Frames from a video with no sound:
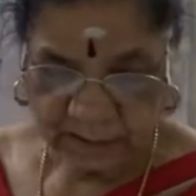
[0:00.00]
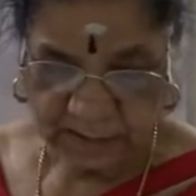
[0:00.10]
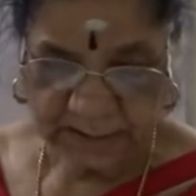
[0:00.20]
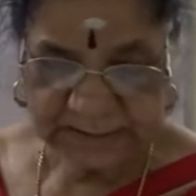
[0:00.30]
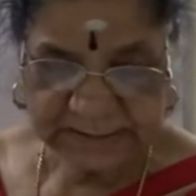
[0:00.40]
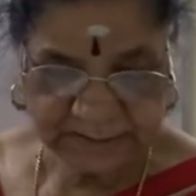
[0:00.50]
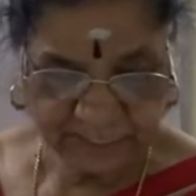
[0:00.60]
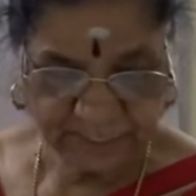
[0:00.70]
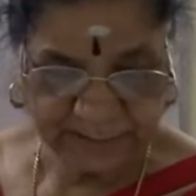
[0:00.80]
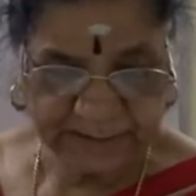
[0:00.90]
as
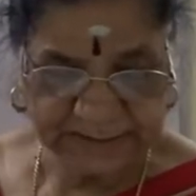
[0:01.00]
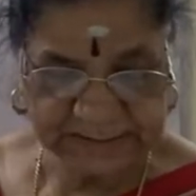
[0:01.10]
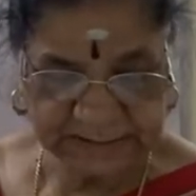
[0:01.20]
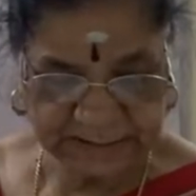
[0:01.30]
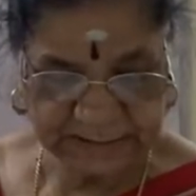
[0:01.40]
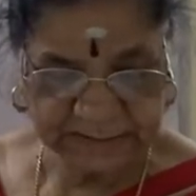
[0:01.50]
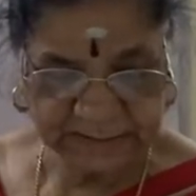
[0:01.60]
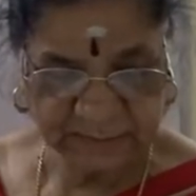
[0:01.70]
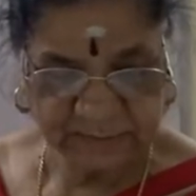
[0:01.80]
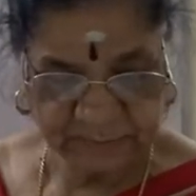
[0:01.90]
parasite.
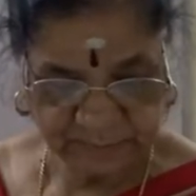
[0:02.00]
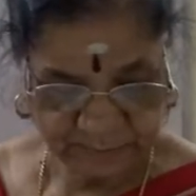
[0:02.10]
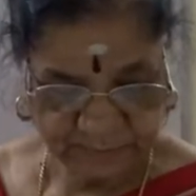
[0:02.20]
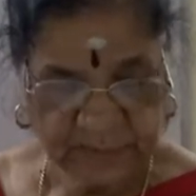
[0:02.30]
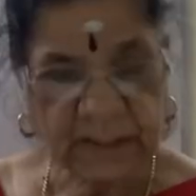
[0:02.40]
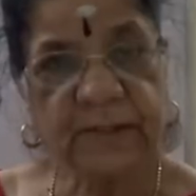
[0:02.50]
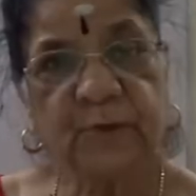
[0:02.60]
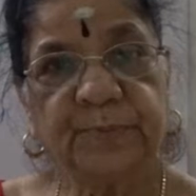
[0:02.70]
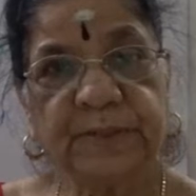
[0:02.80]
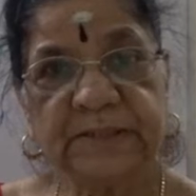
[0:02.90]
I
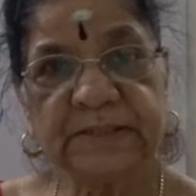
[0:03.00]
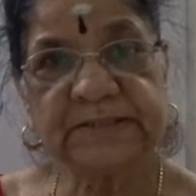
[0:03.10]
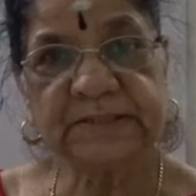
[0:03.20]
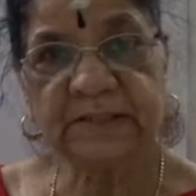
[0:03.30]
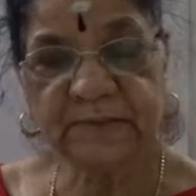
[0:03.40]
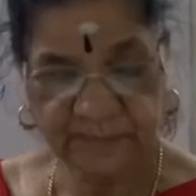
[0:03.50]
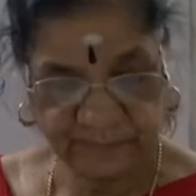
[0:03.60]
hope you understand.